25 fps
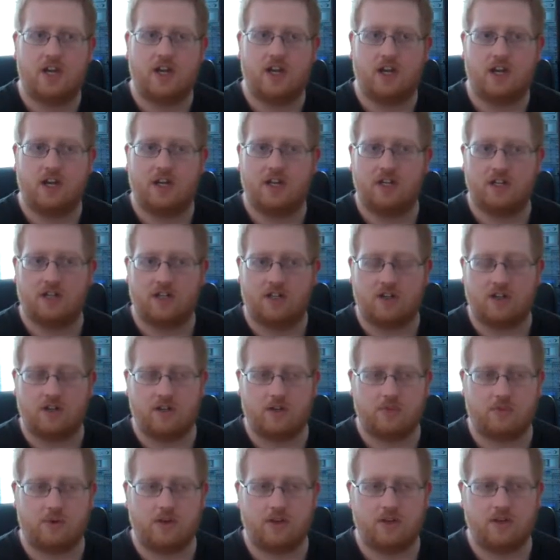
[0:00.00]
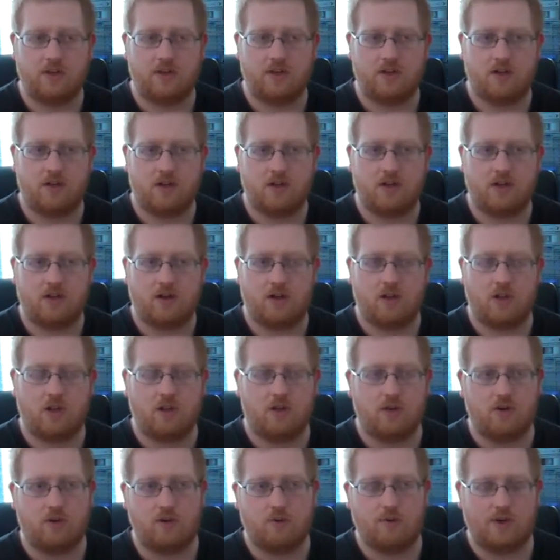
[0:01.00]
and another one,
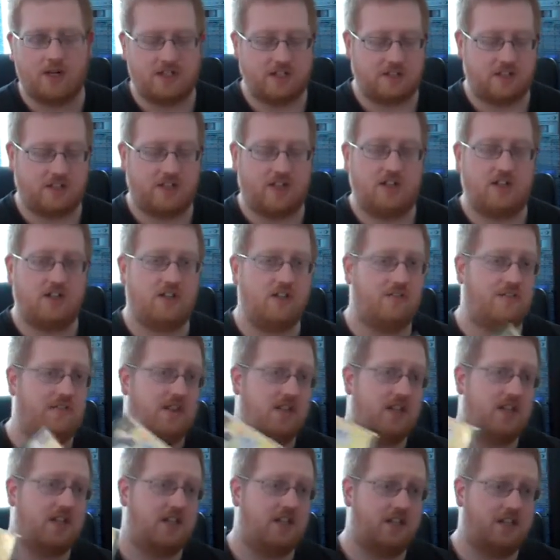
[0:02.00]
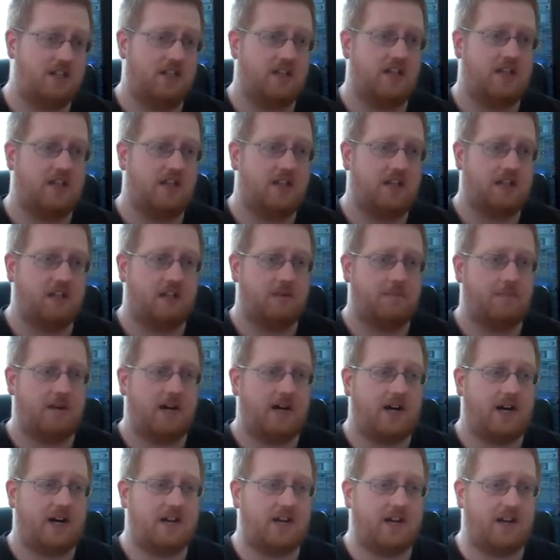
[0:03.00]
although while searching for this to
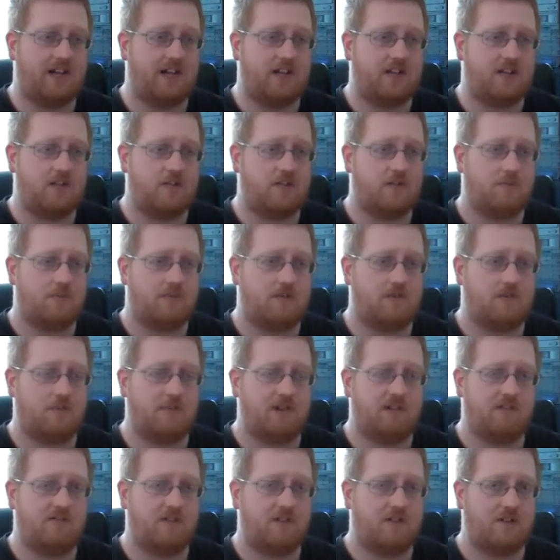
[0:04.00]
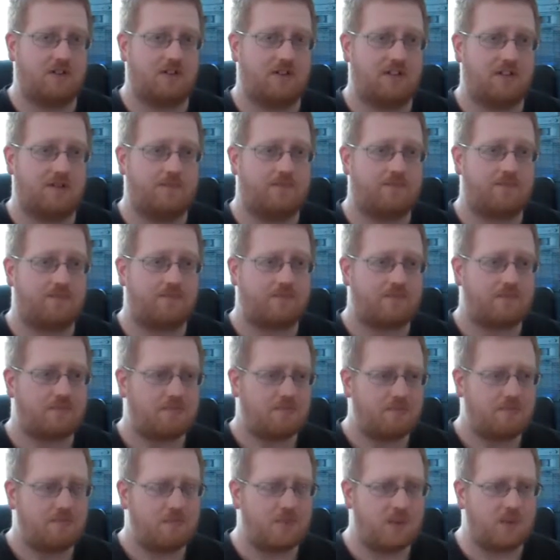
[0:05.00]
buy I did come across
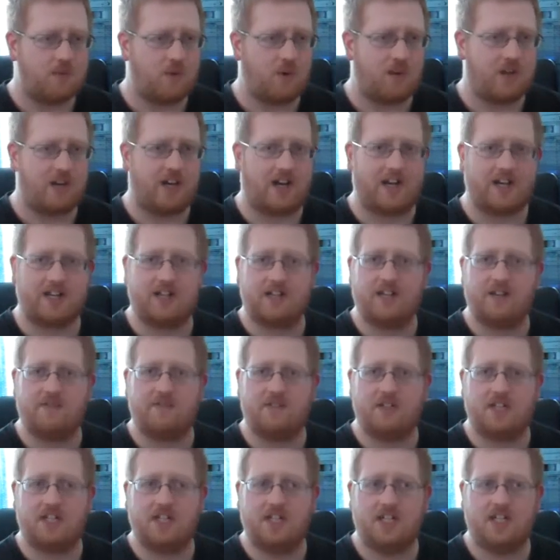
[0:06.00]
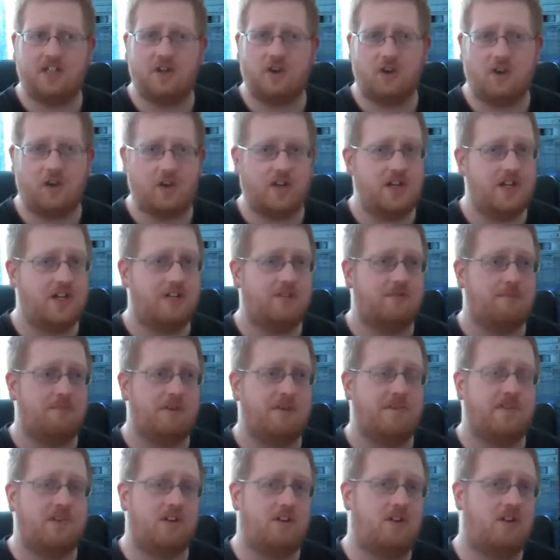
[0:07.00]
one that I'd never seen or heard of
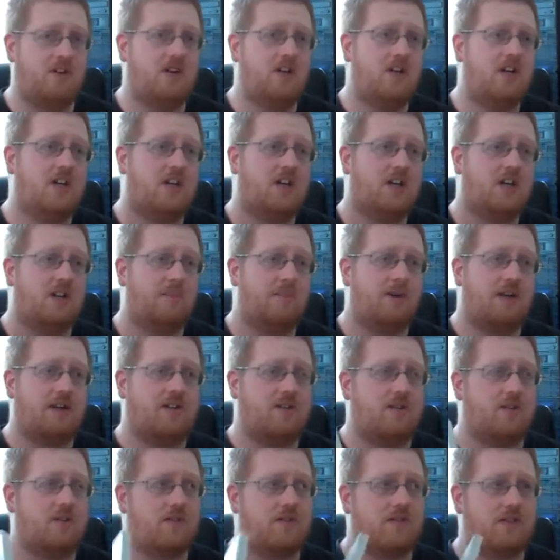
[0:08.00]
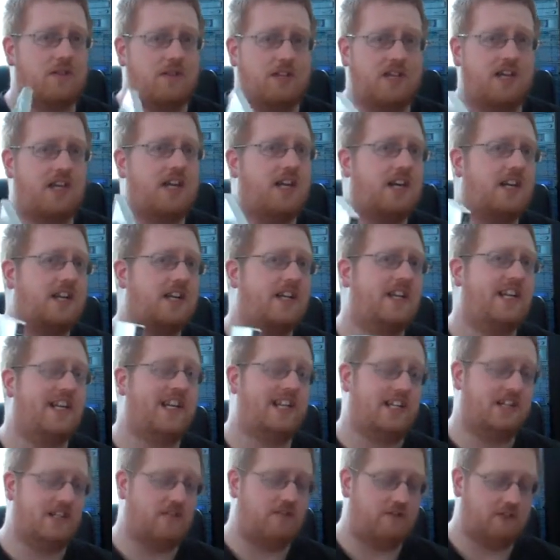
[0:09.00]
before, but I don't think it had an
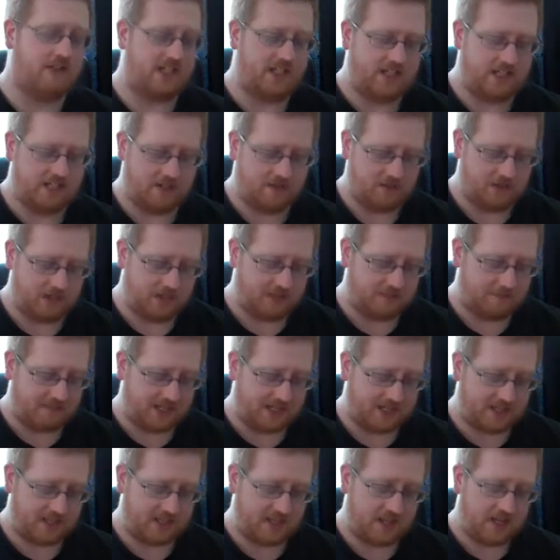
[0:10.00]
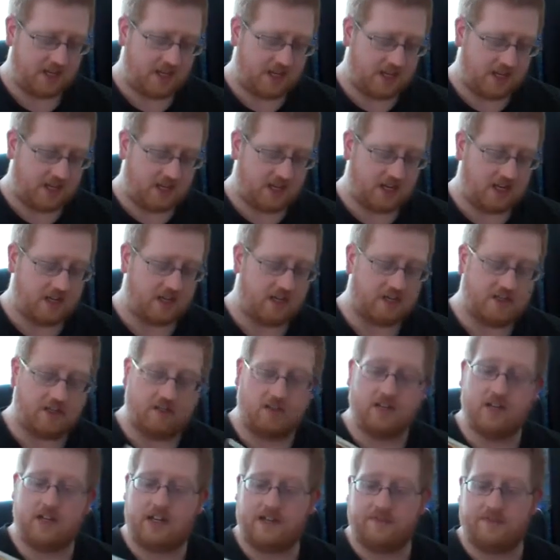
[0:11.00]
English release, so it doesn't matter. So
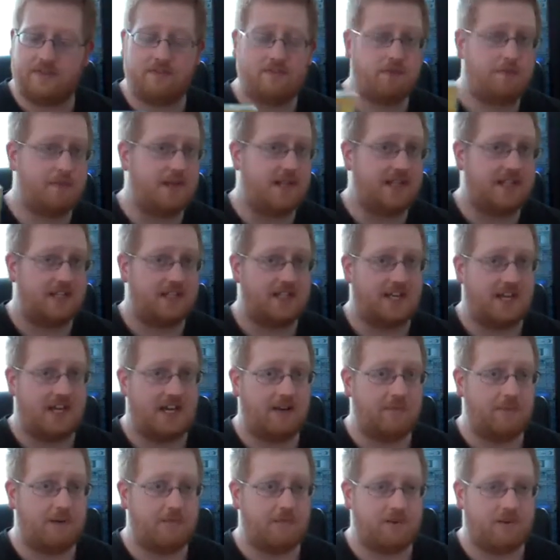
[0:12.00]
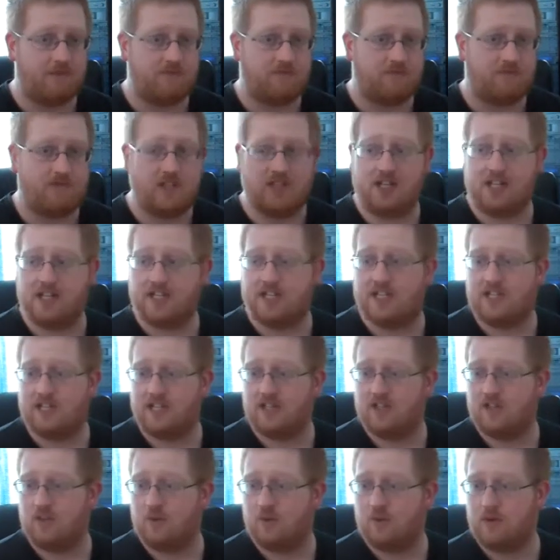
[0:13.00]
yeah, I've never played this game. I'm not really
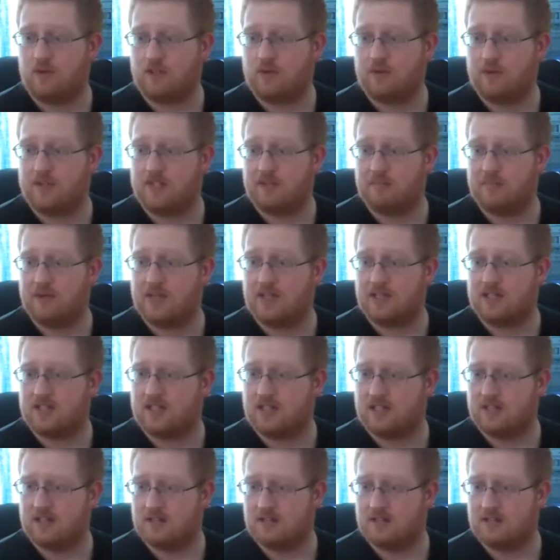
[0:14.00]
entirely sure what to expect.